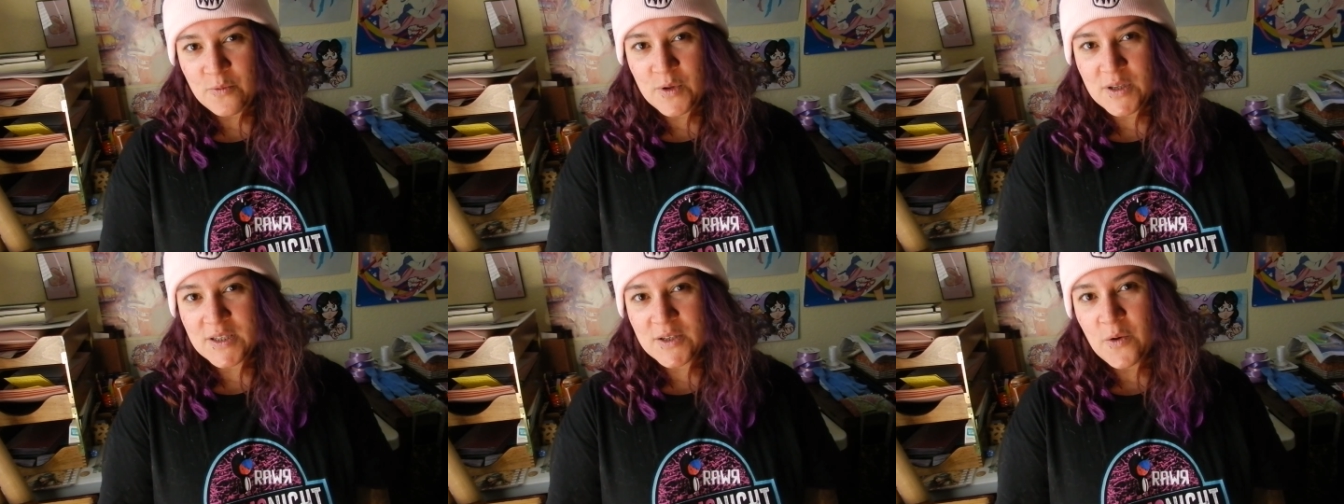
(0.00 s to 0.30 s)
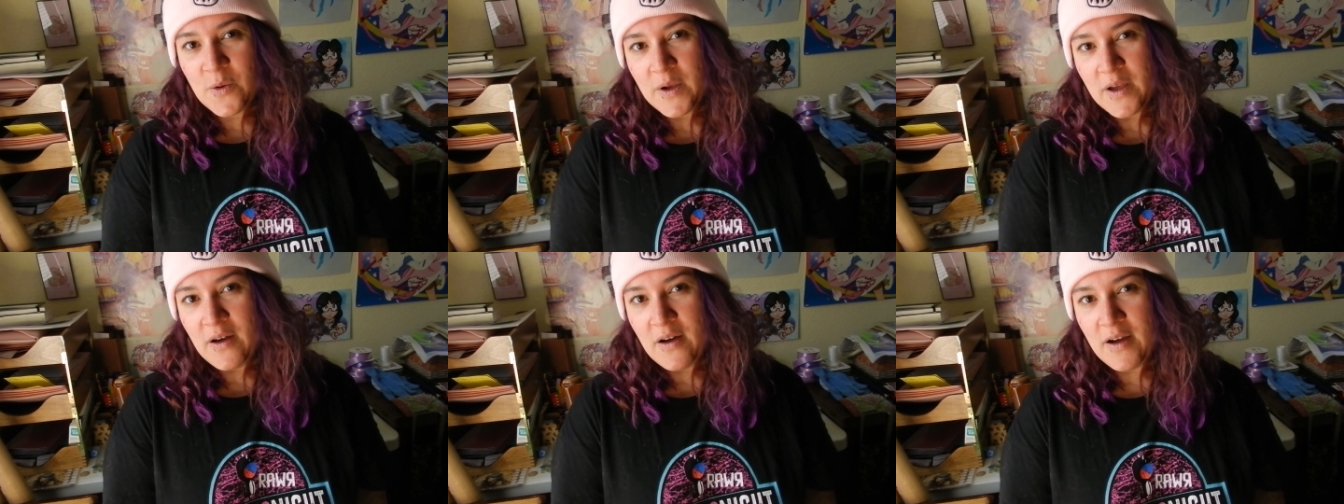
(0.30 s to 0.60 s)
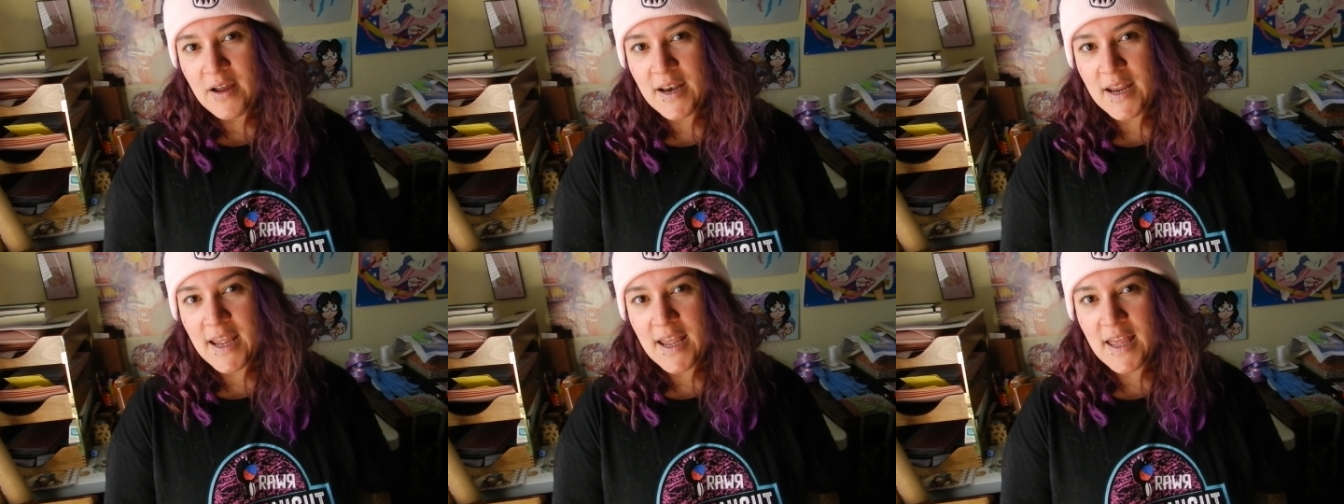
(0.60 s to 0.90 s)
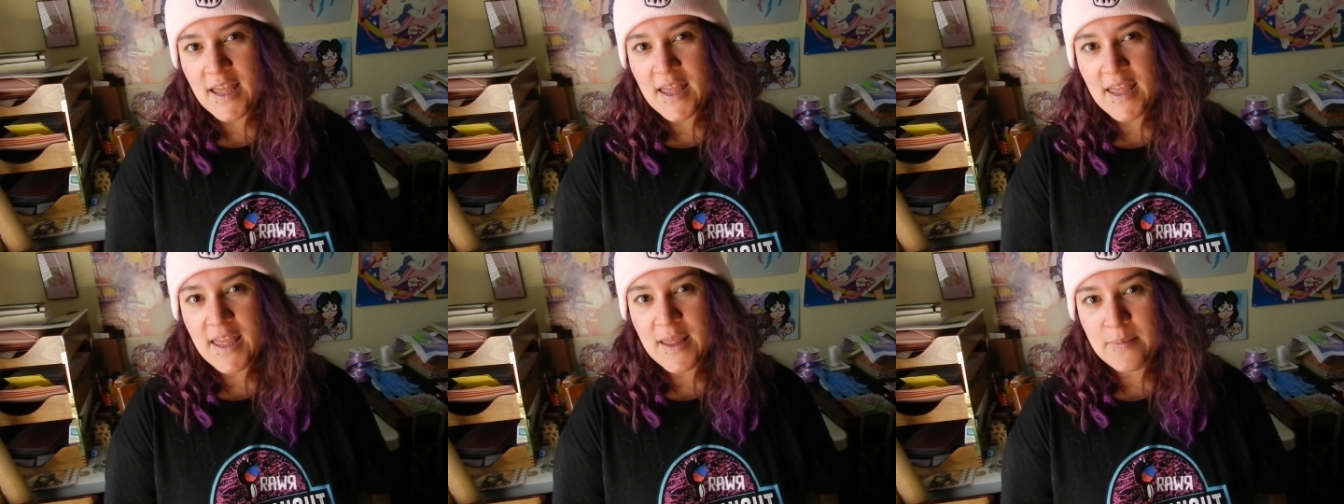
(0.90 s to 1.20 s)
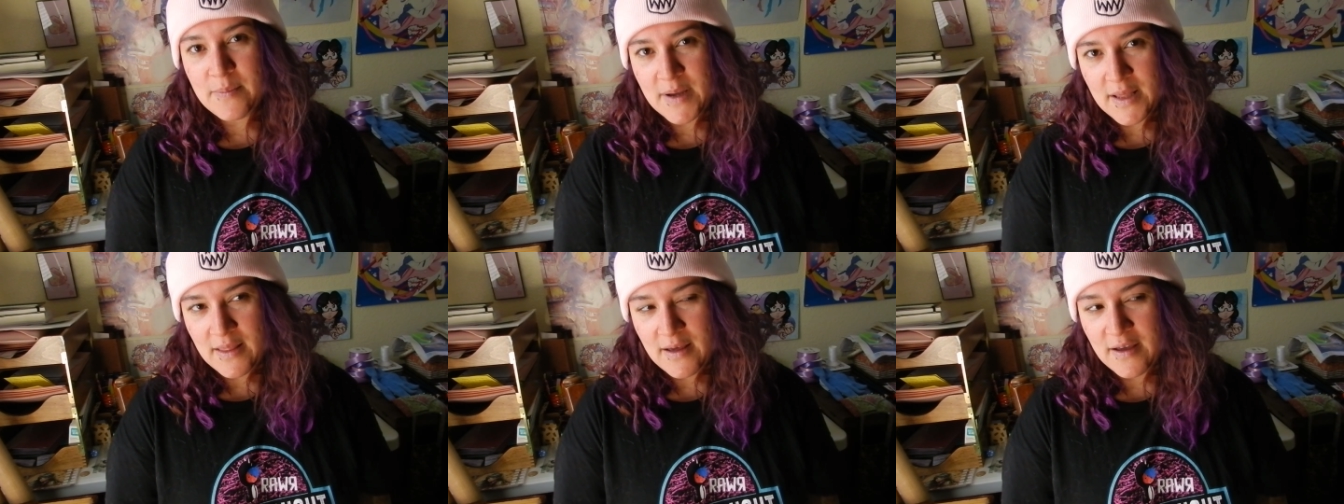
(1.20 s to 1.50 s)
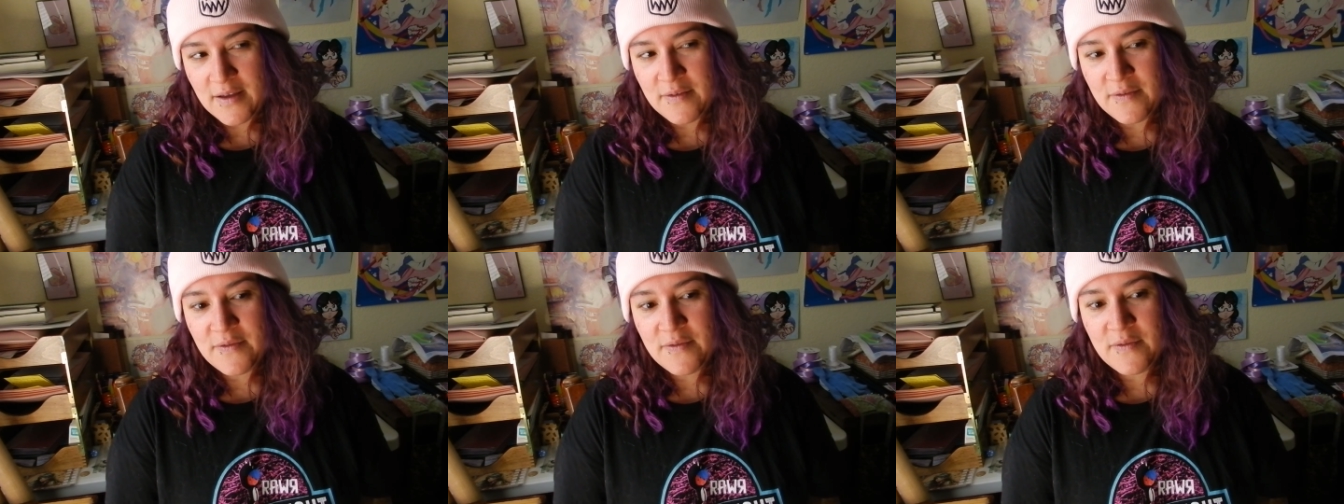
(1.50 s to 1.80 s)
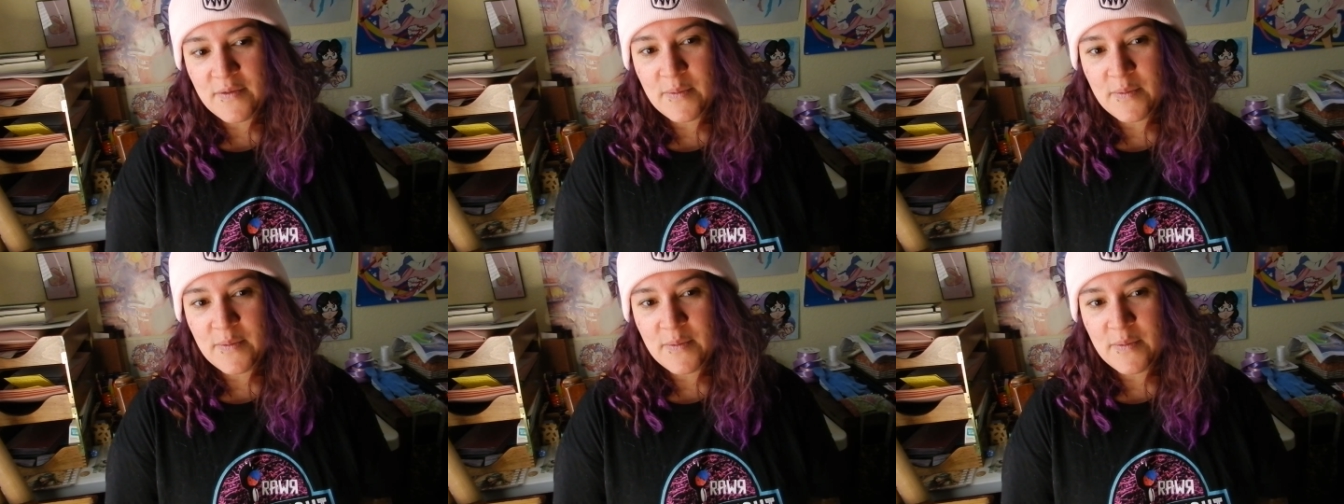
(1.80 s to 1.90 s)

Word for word: what's going on in my life